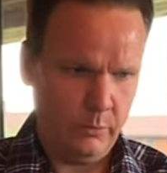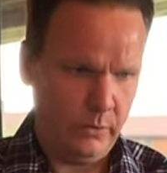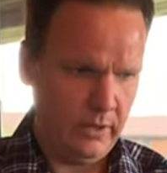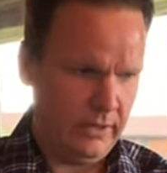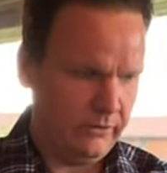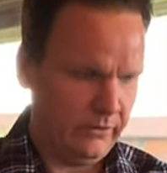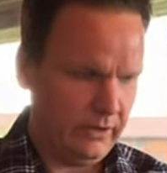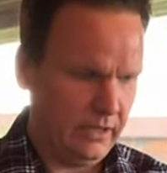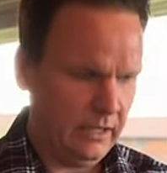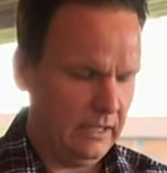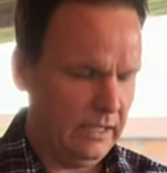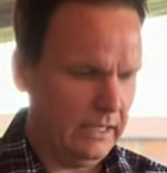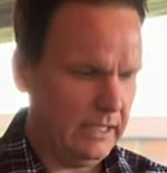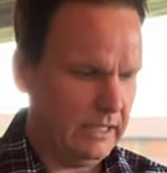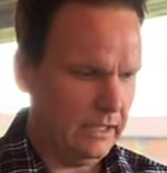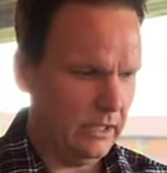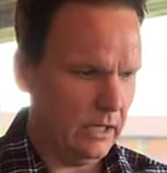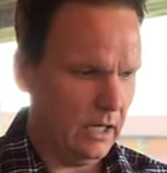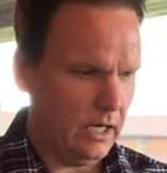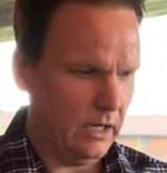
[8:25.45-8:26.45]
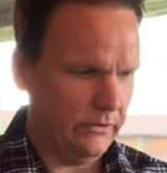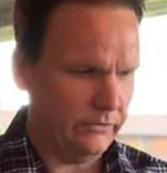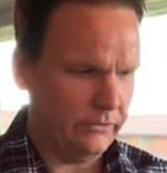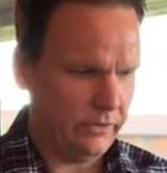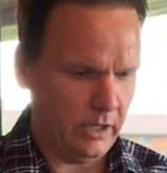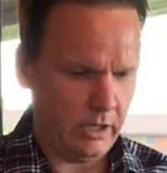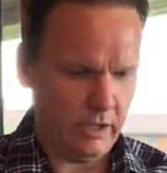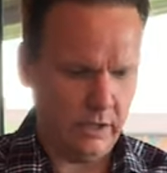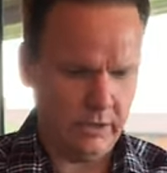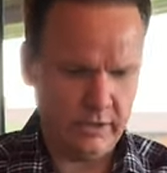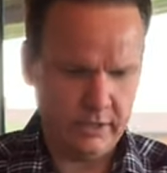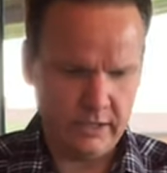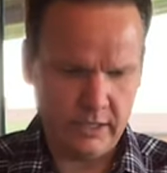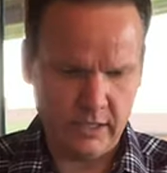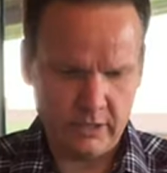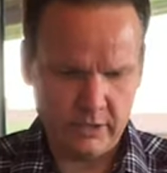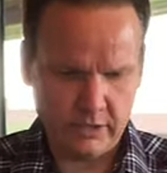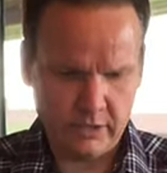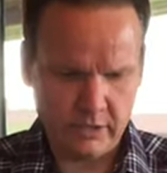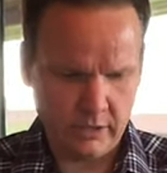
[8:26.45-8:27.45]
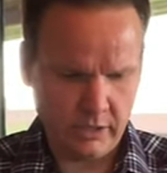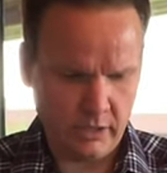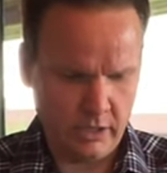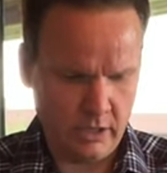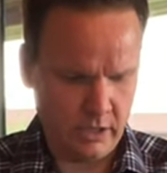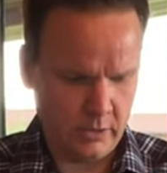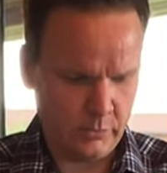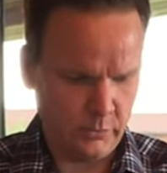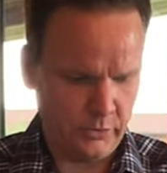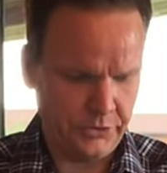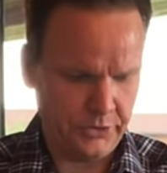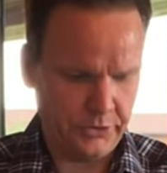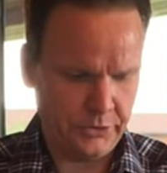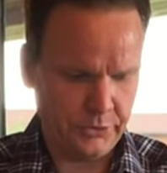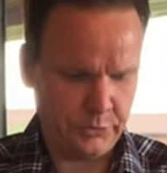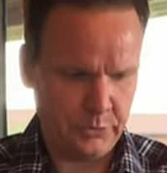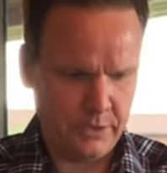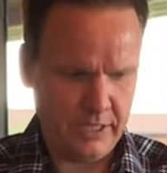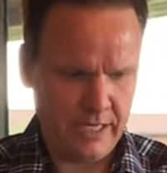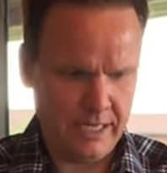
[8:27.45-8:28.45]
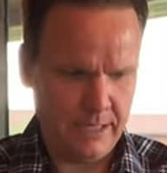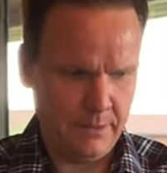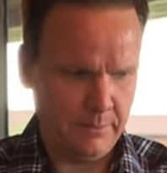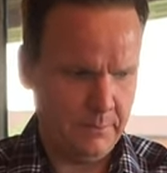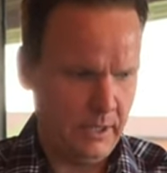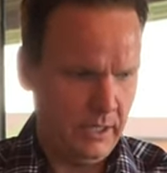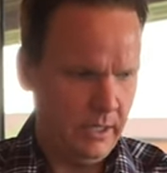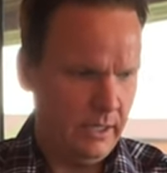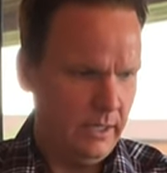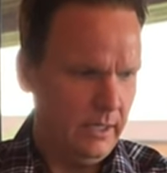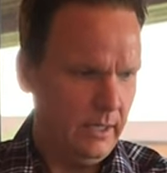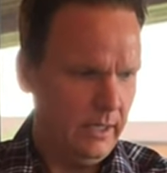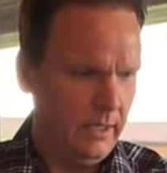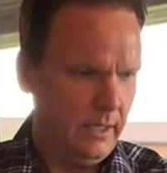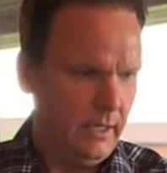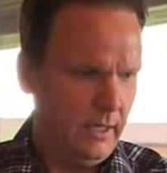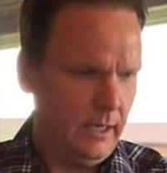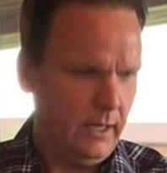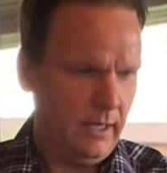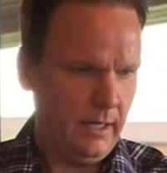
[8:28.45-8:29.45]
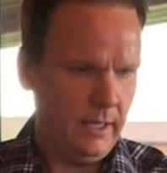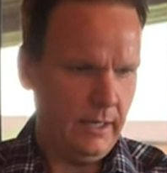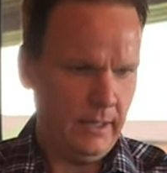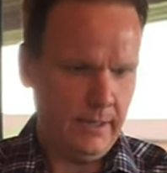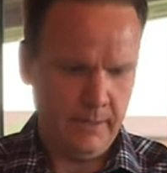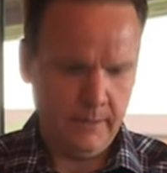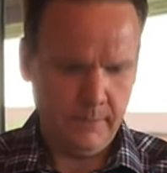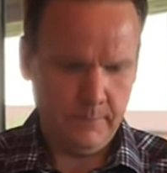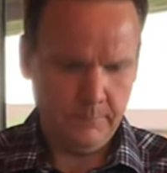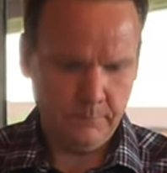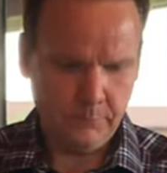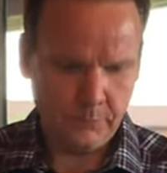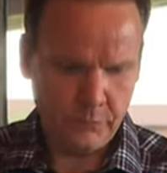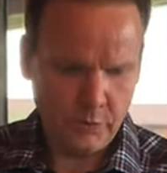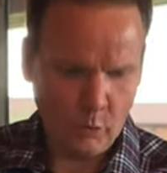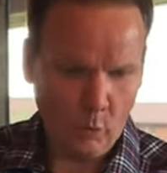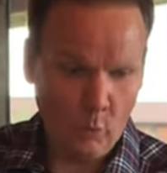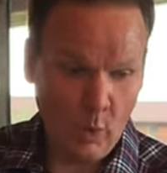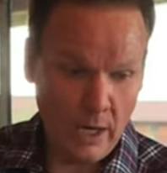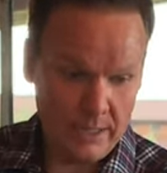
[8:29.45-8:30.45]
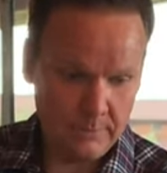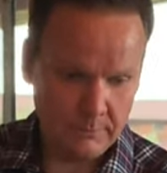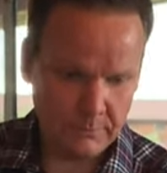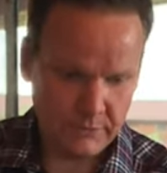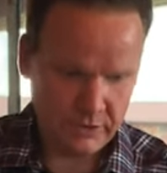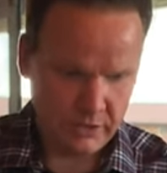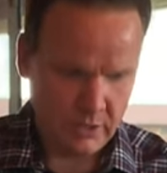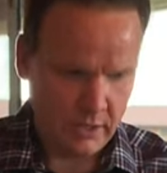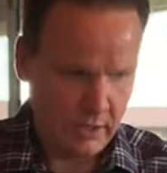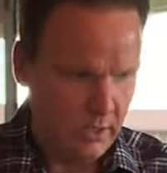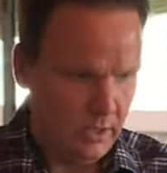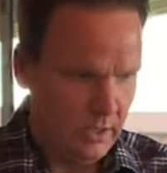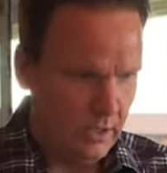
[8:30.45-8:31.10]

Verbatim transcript: We have cleaned it off, got all the dust gone with the 3M um, wipes.